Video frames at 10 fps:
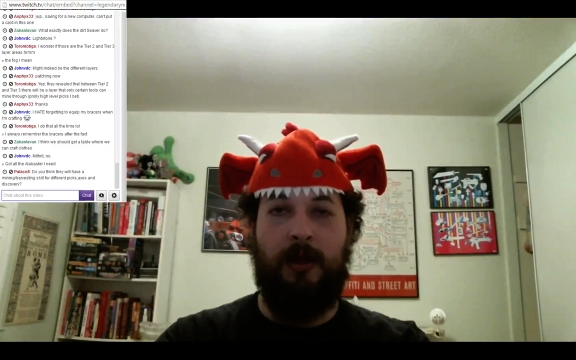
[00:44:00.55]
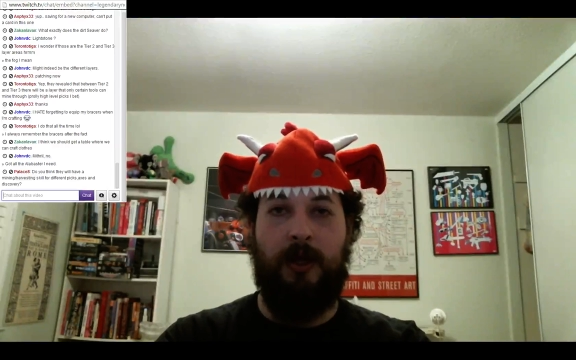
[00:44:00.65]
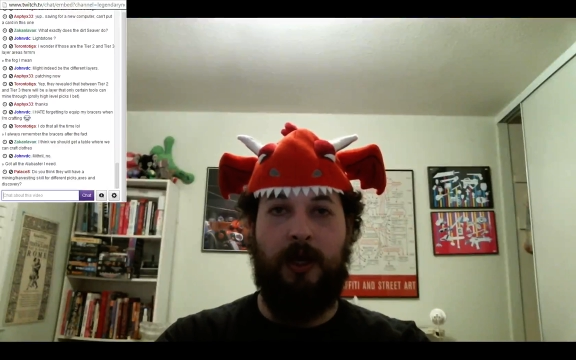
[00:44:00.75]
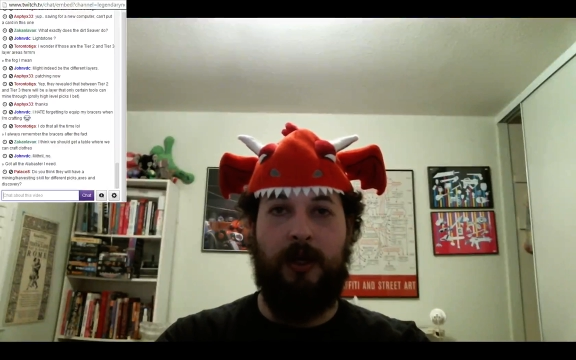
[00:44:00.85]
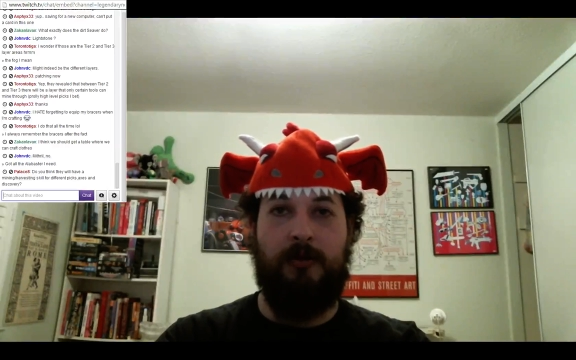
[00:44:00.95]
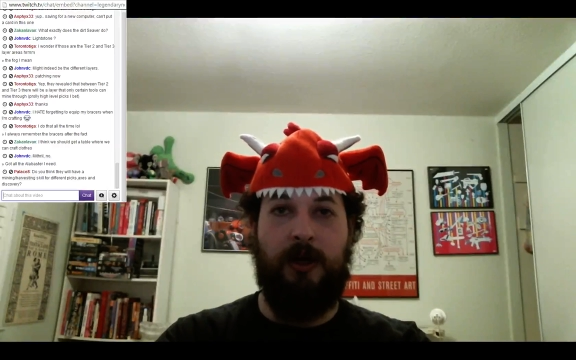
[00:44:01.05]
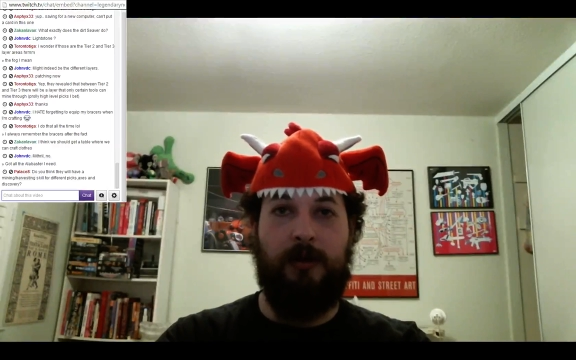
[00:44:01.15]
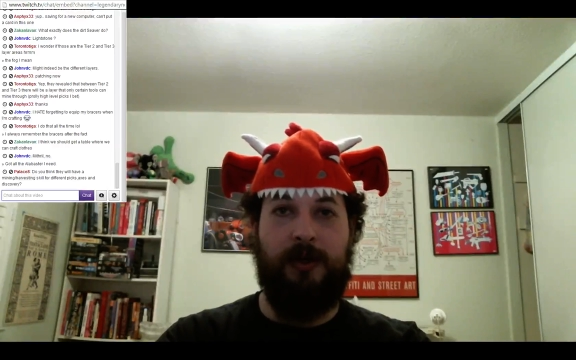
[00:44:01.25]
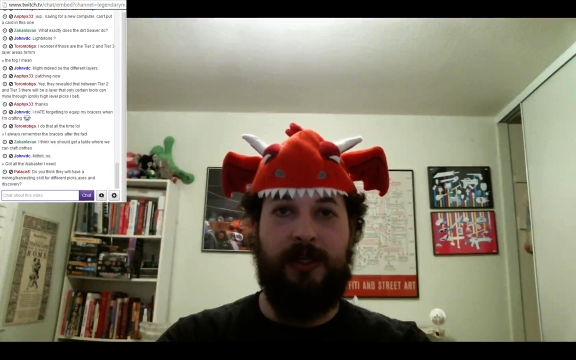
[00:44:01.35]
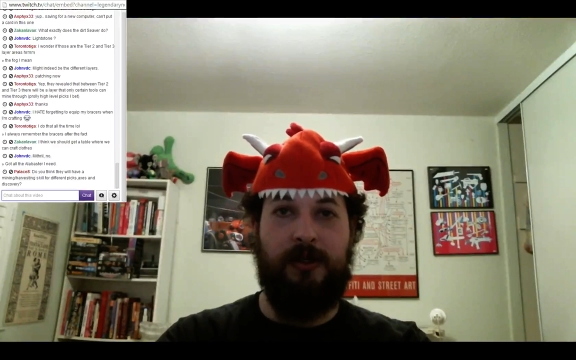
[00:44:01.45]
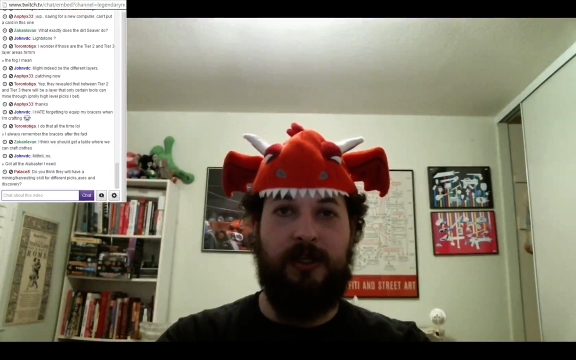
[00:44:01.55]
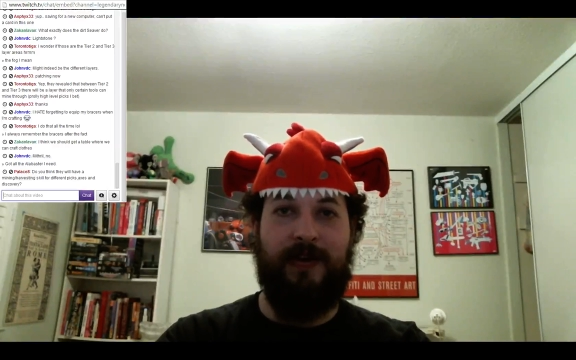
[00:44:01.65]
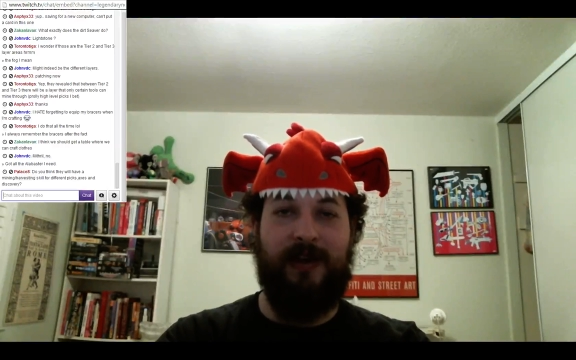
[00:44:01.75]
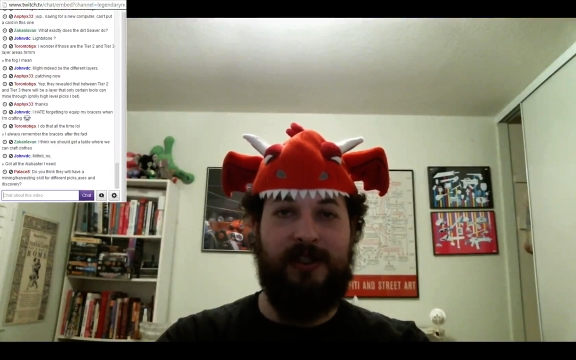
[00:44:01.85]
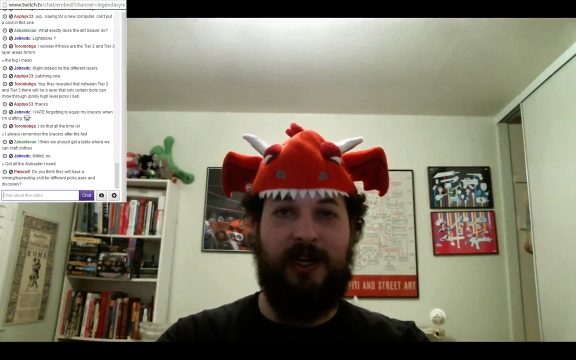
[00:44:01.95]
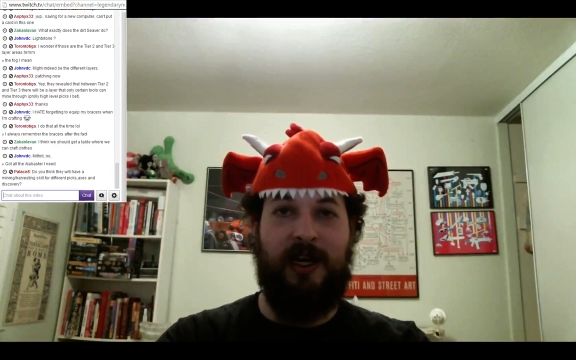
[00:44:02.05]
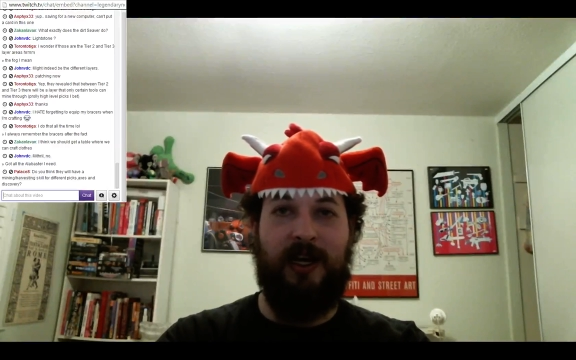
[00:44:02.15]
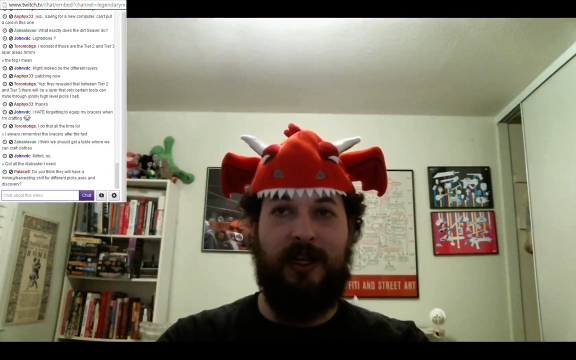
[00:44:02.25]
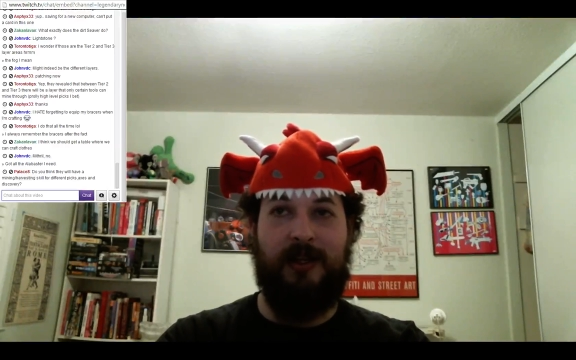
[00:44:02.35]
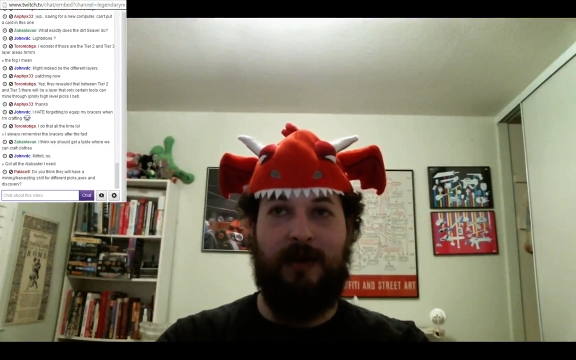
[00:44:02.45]
the Trailblazer stuff, because I
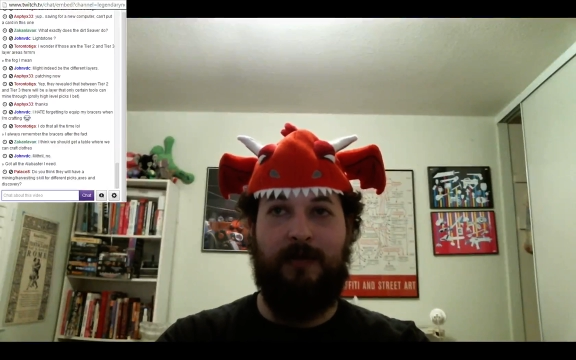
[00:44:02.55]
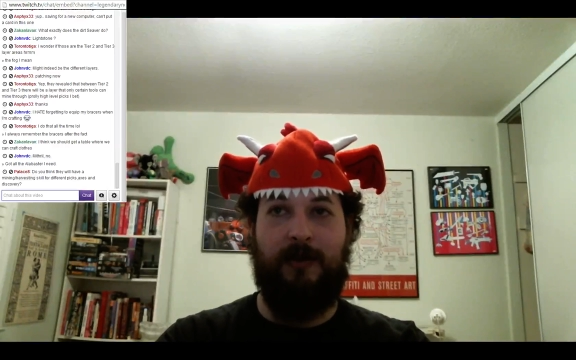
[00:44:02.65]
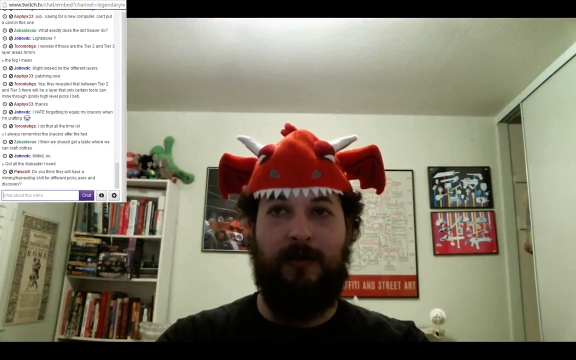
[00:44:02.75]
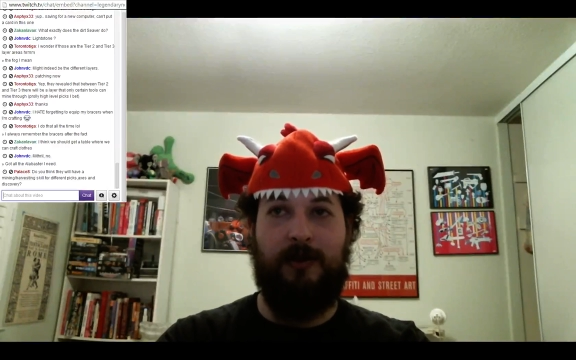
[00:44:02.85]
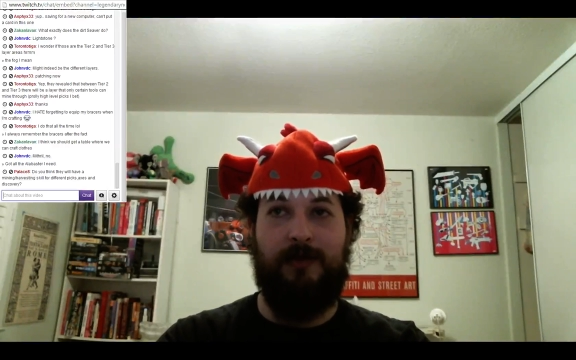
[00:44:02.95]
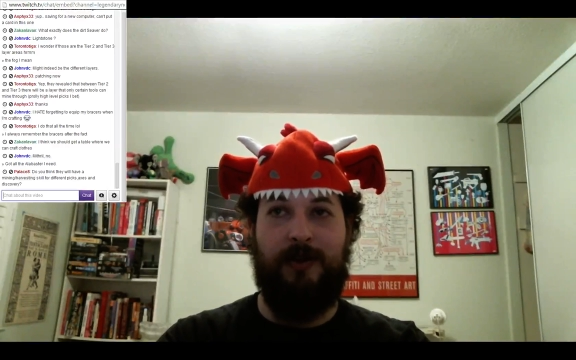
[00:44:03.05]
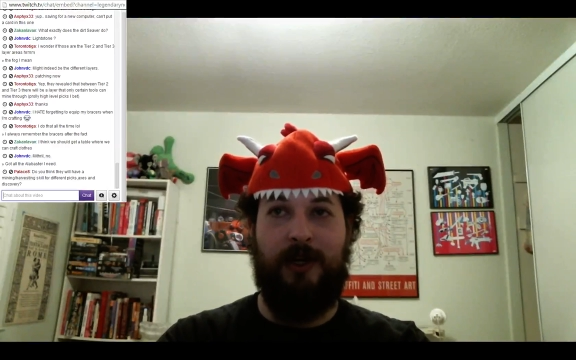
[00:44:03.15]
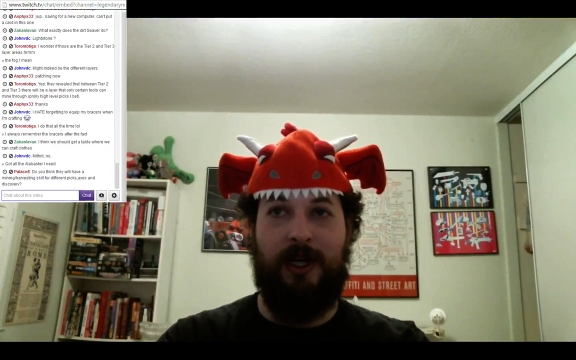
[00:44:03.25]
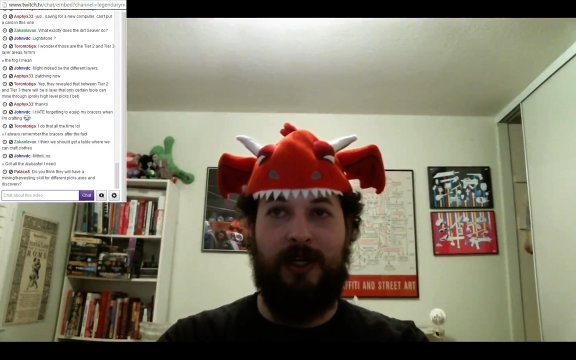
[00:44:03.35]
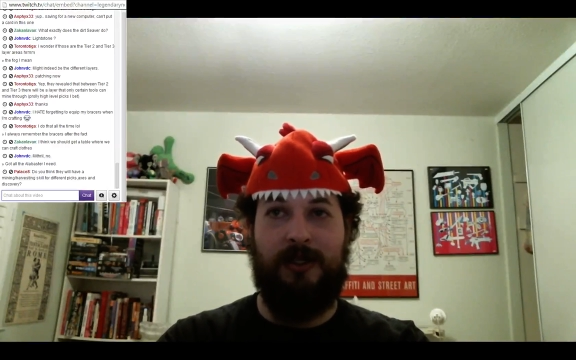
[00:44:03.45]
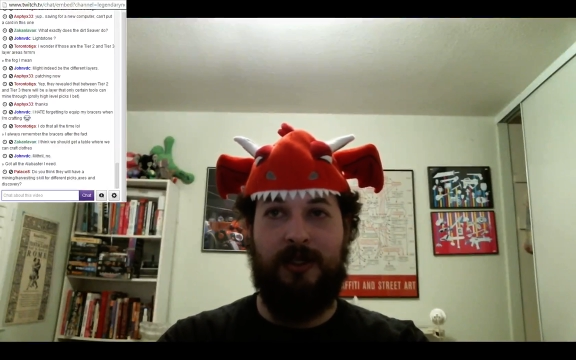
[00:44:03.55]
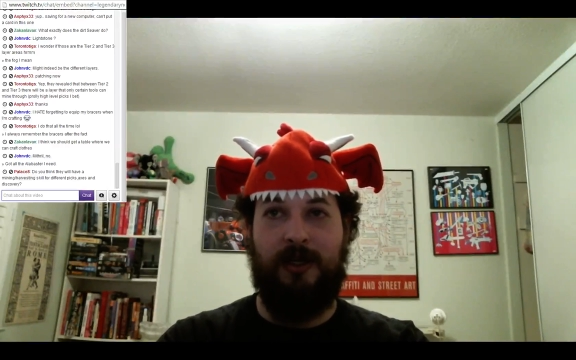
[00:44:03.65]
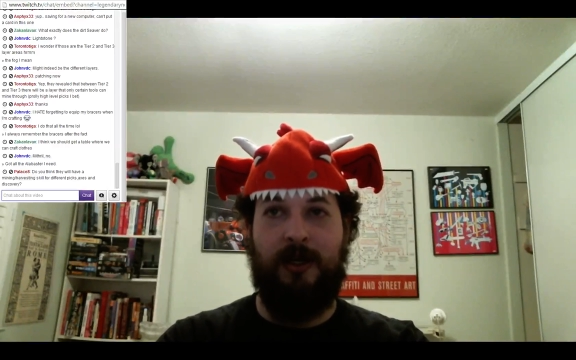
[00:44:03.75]
didn't get that for the first few days.